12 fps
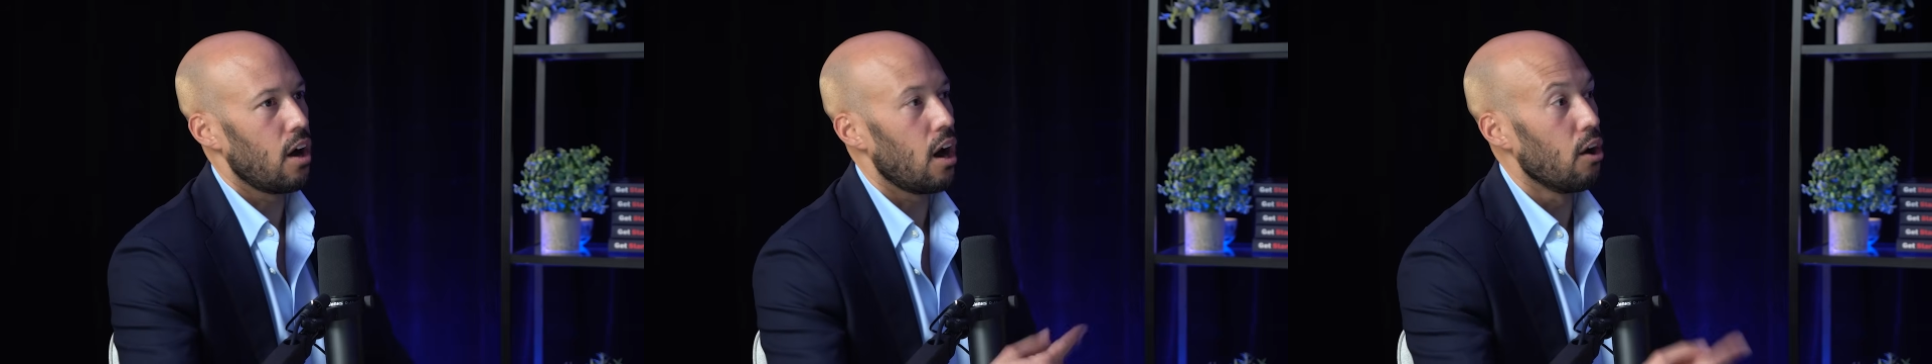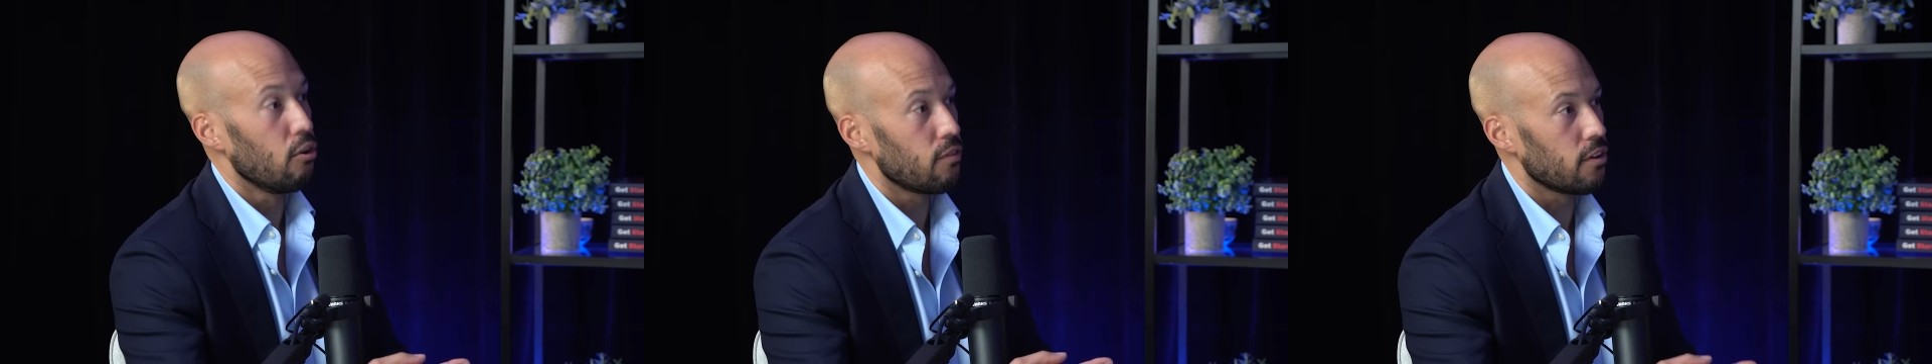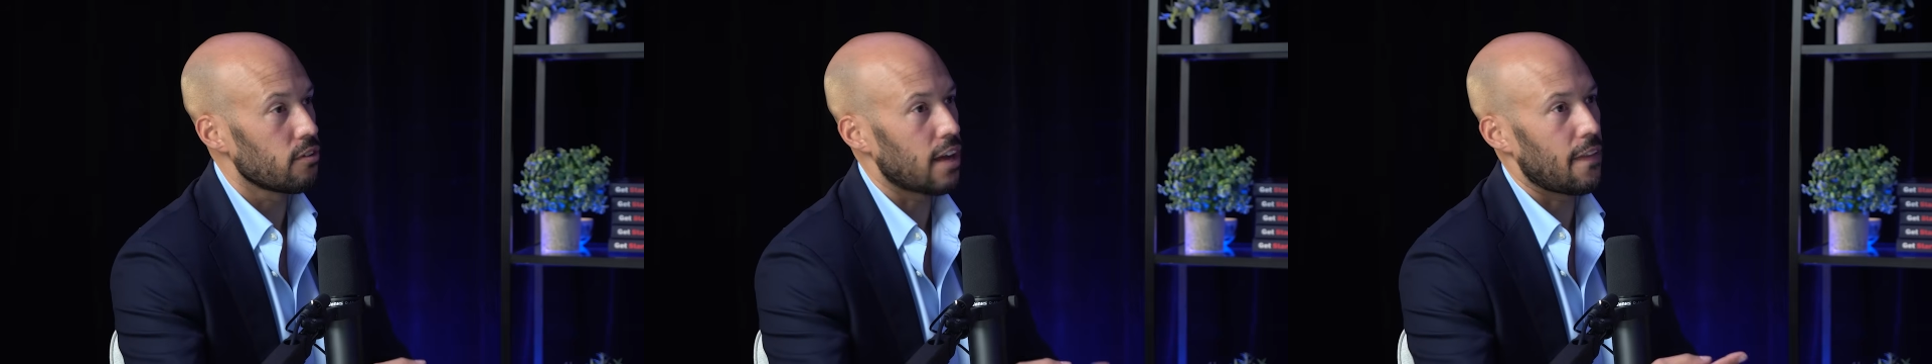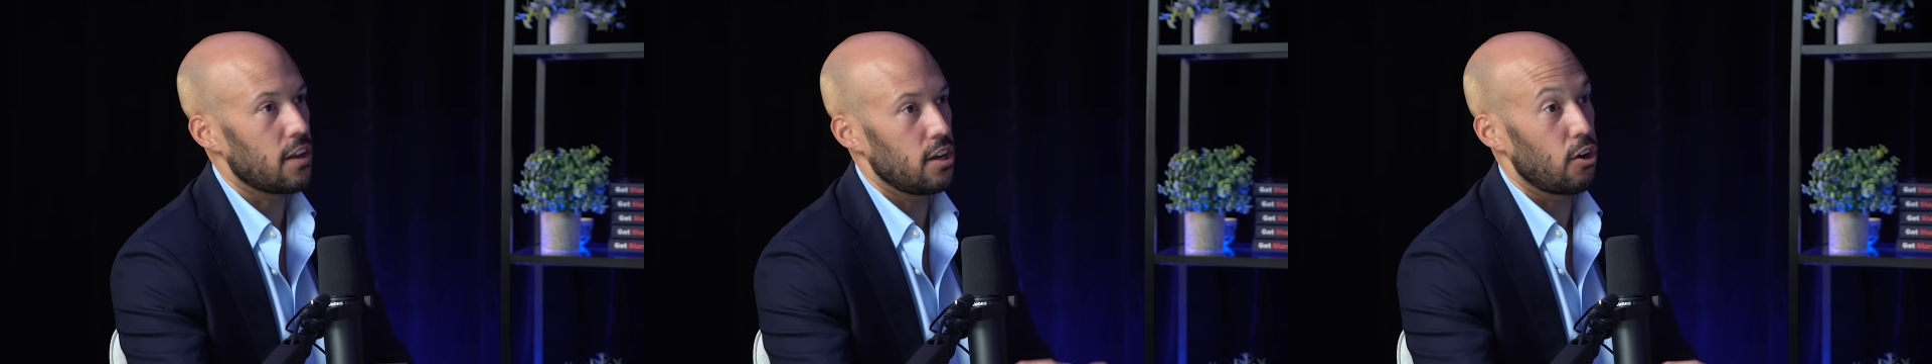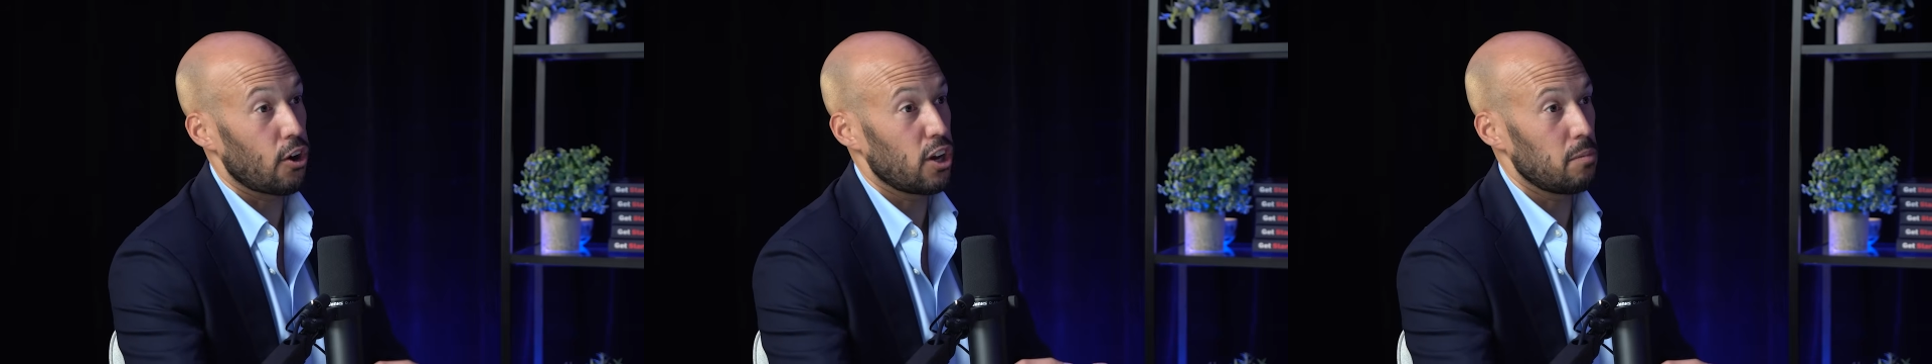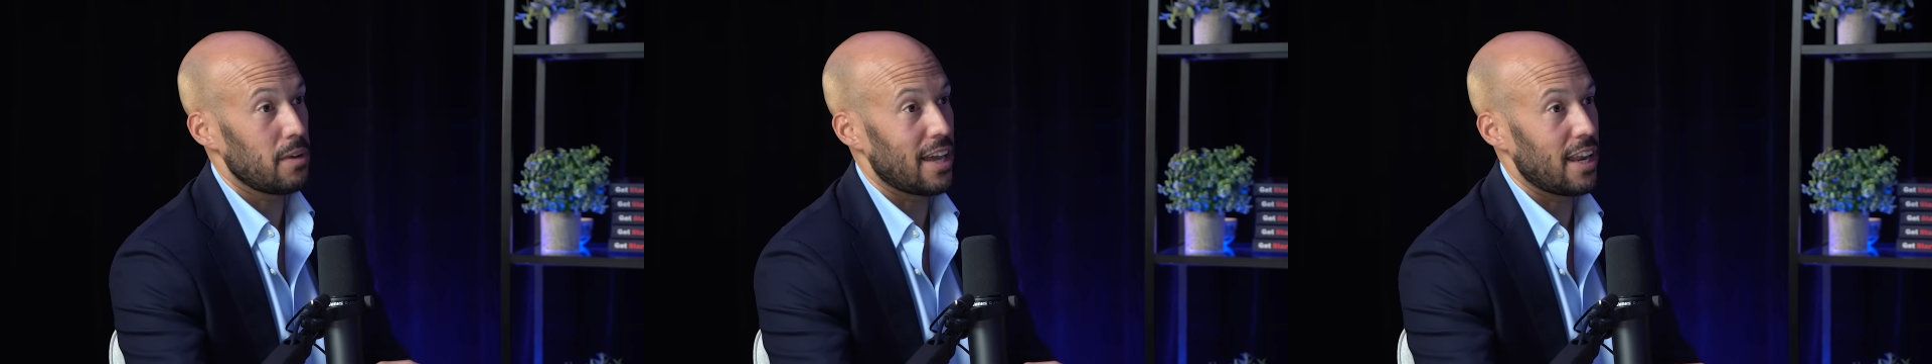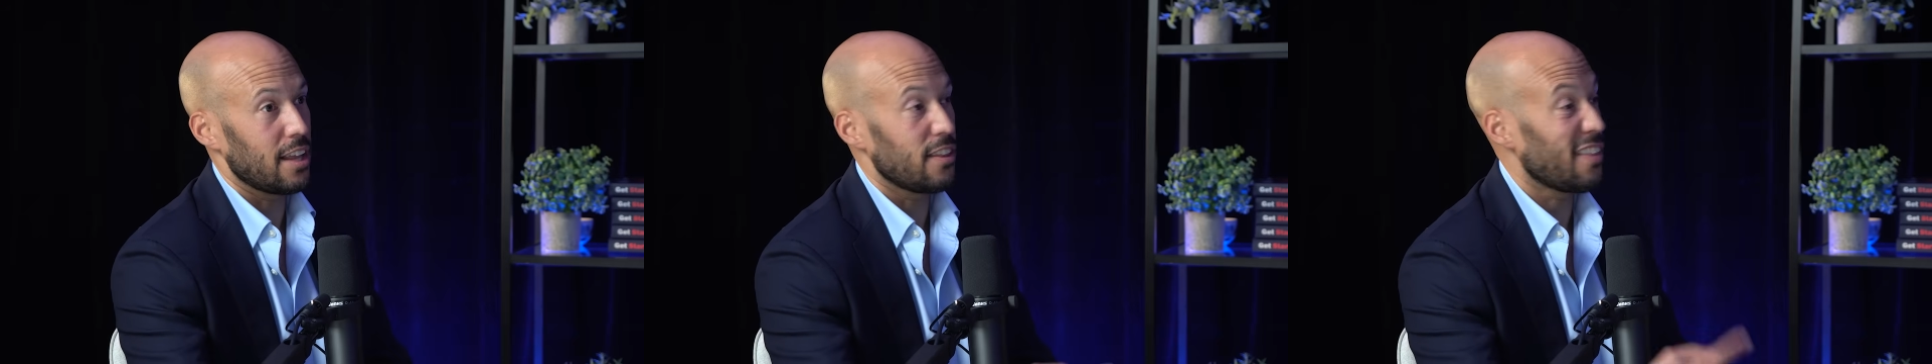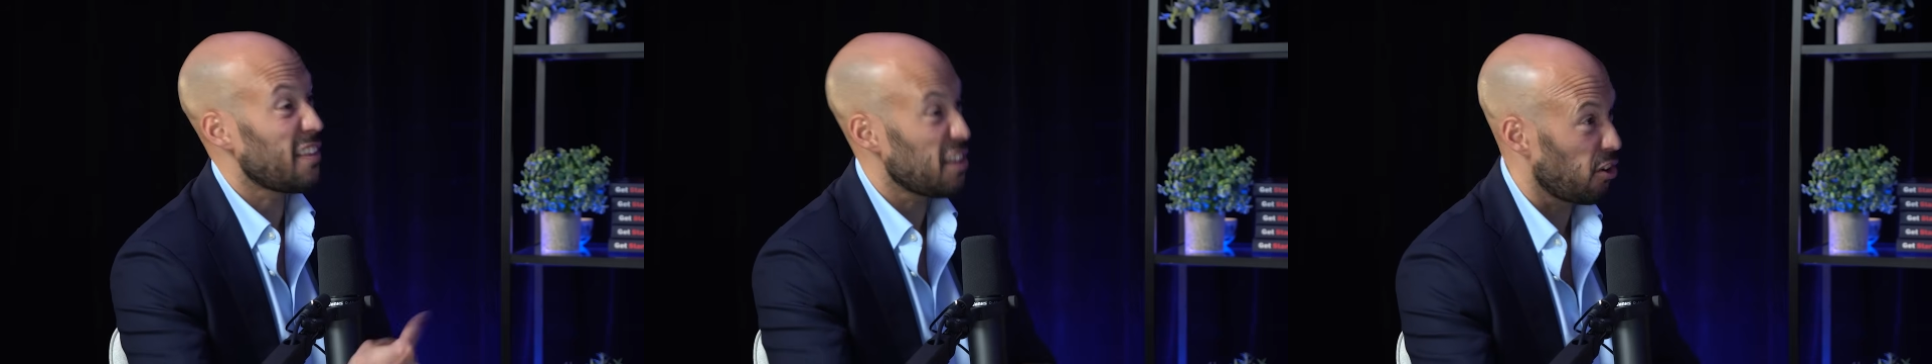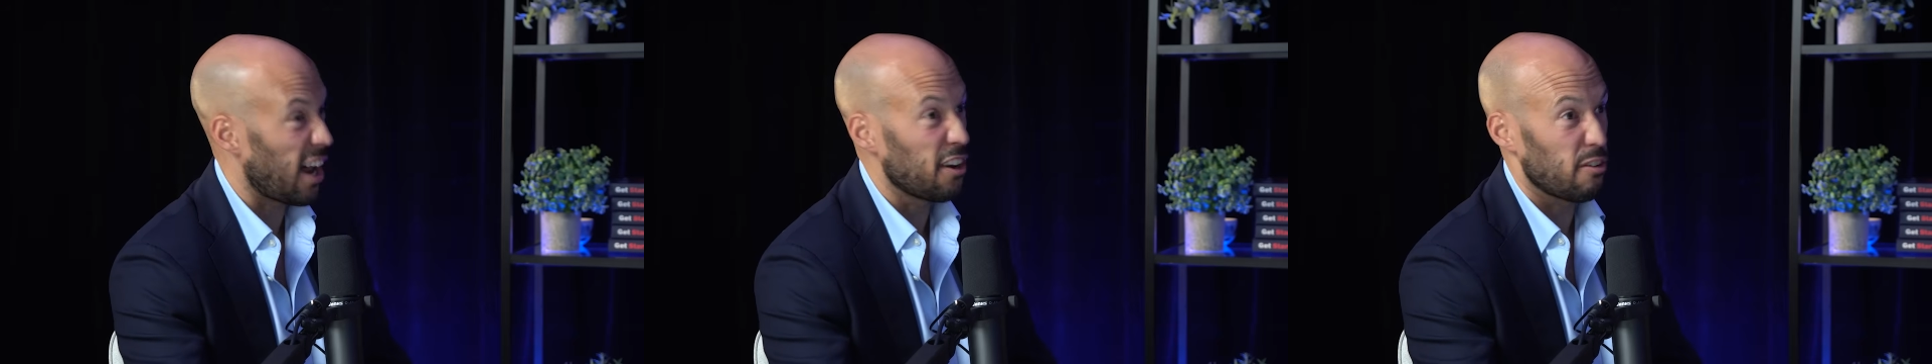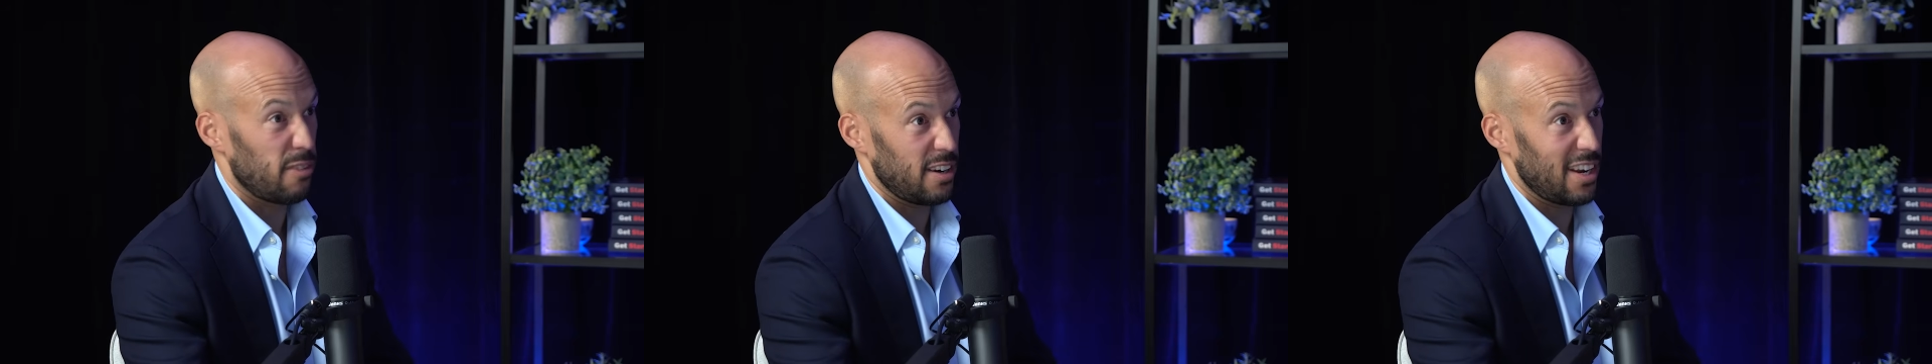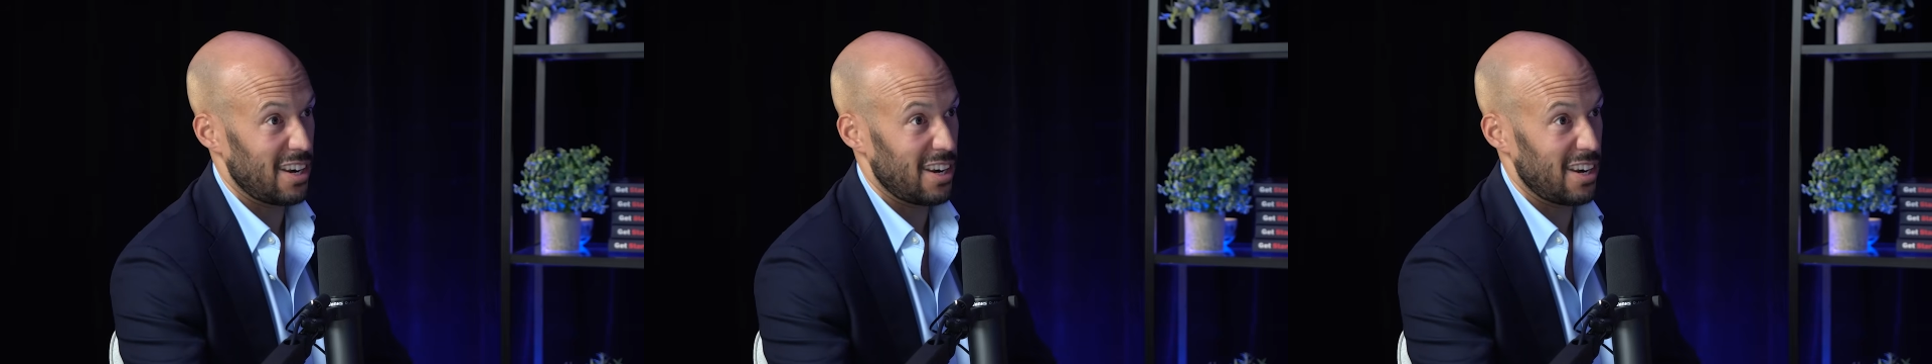overs, and then you're not going to be then you're not underwritten